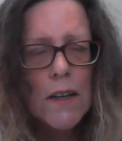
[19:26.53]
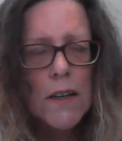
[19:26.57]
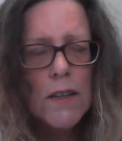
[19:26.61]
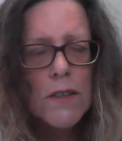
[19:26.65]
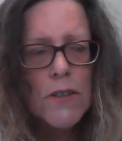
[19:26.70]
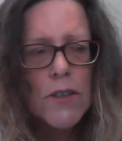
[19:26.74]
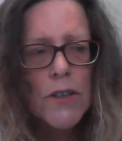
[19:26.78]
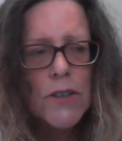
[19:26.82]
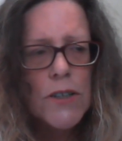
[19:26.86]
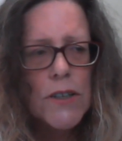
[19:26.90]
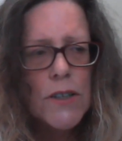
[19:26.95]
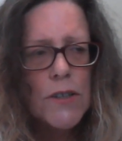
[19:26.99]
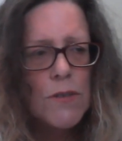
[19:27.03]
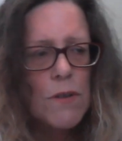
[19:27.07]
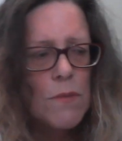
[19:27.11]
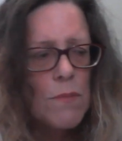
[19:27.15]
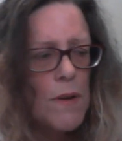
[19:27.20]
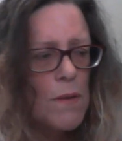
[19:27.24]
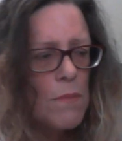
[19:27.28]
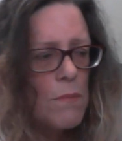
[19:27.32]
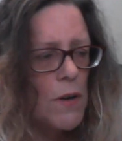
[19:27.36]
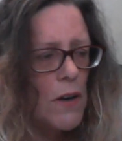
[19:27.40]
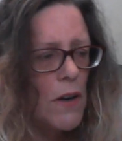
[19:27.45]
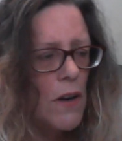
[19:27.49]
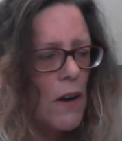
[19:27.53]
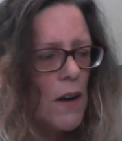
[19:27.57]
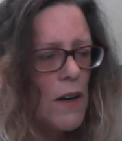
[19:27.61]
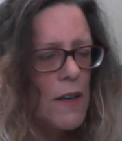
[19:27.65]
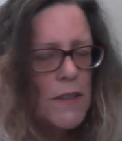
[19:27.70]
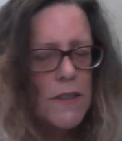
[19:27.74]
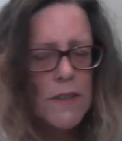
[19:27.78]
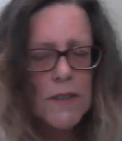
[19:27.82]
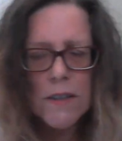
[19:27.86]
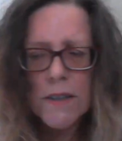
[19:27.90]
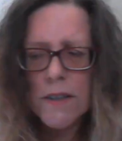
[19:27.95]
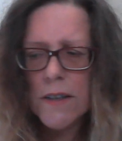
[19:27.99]
So just remember,
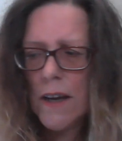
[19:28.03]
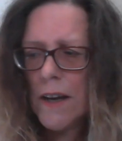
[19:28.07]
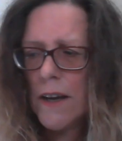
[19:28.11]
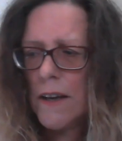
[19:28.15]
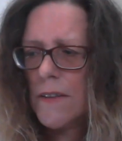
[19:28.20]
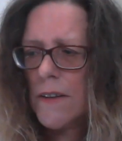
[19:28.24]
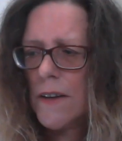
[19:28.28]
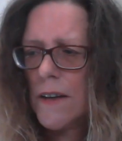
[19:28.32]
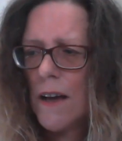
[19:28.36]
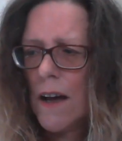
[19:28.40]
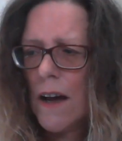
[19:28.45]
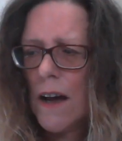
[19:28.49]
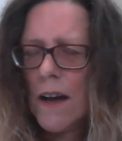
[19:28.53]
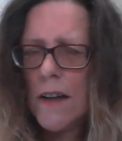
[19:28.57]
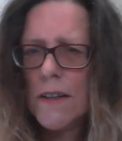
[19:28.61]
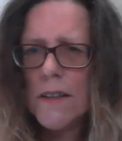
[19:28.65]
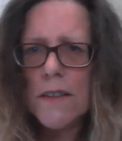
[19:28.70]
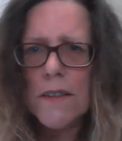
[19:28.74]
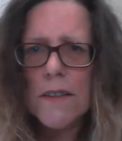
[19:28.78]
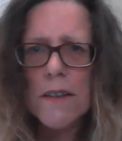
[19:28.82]
guys, today the cards